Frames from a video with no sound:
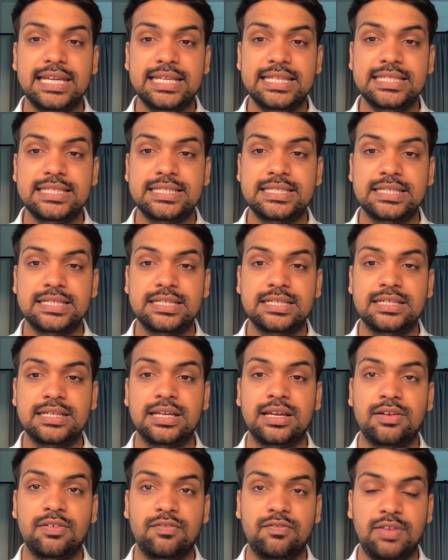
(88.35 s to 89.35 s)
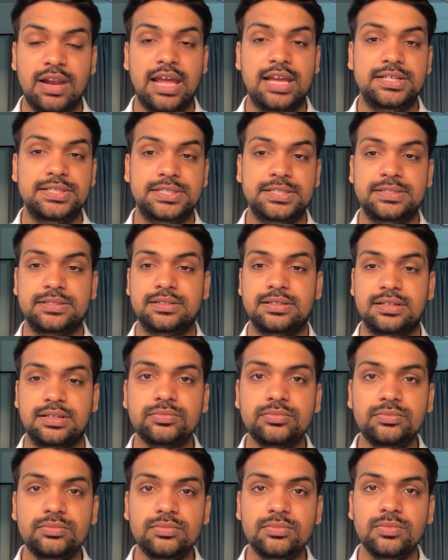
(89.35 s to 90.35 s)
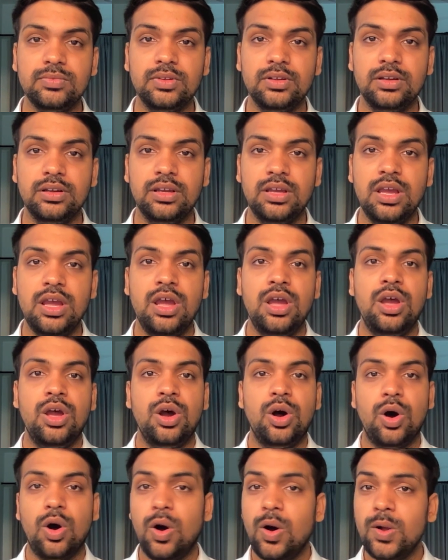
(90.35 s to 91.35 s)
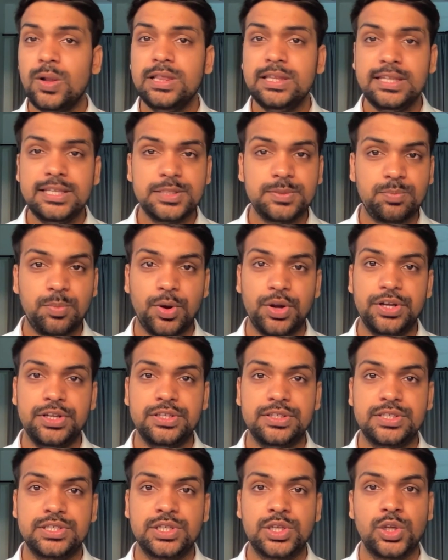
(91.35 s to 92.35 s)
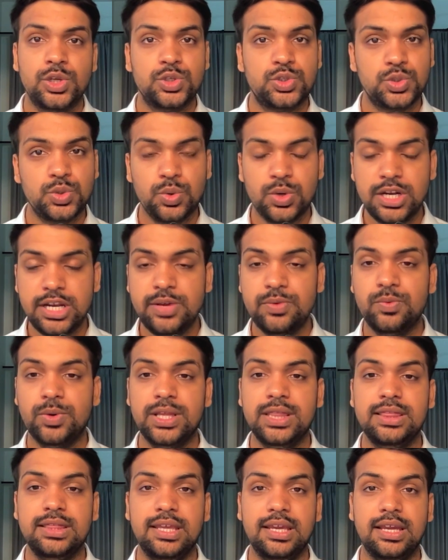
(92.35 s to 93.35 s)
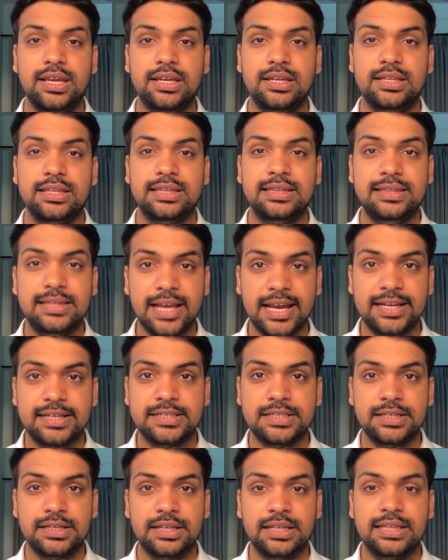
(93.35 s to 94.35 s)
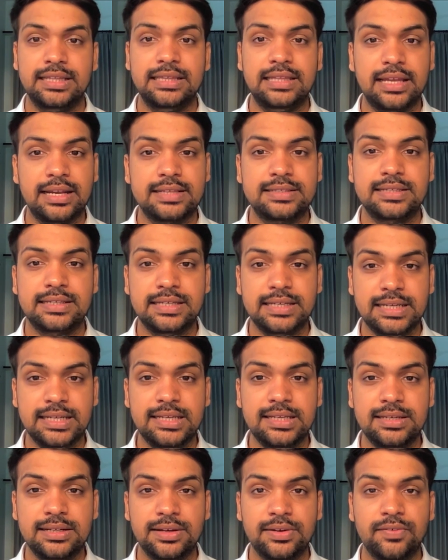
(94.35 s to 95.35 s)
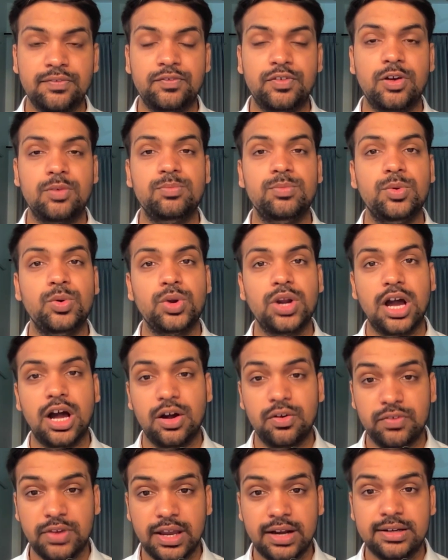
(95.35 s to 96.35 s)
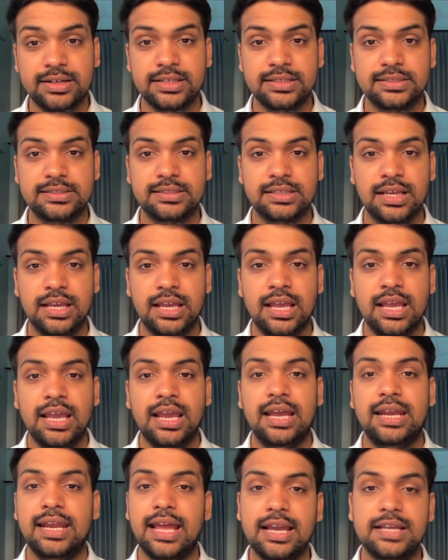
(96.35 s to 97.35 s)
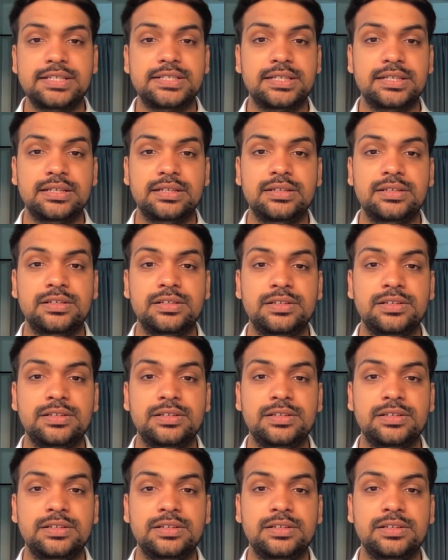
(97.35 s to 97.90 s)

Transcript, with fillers: instant flash. All these points to only one thing, that there is a need for more awareness and action